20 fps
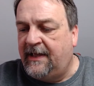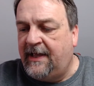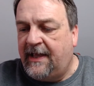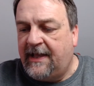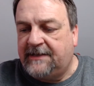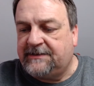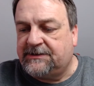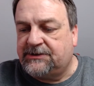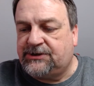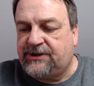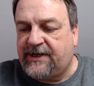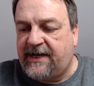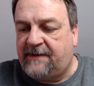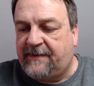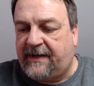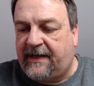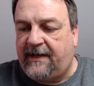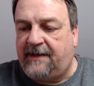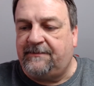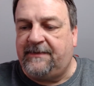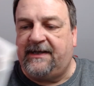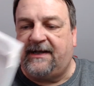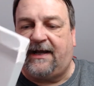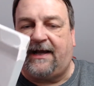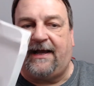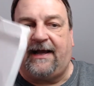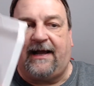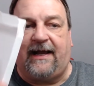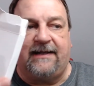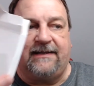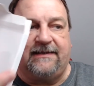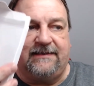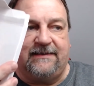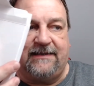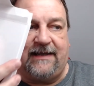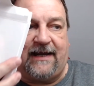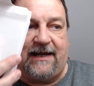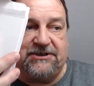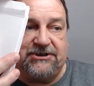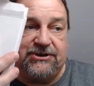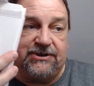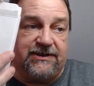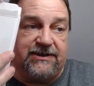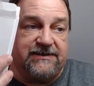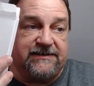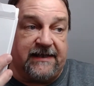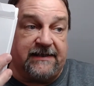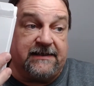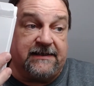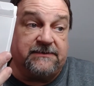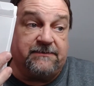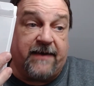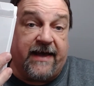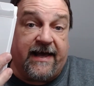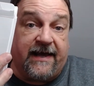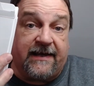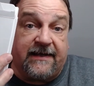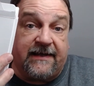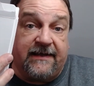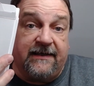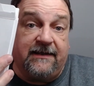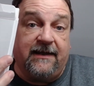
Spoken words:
It's a shame. I mean, I should have sent this back,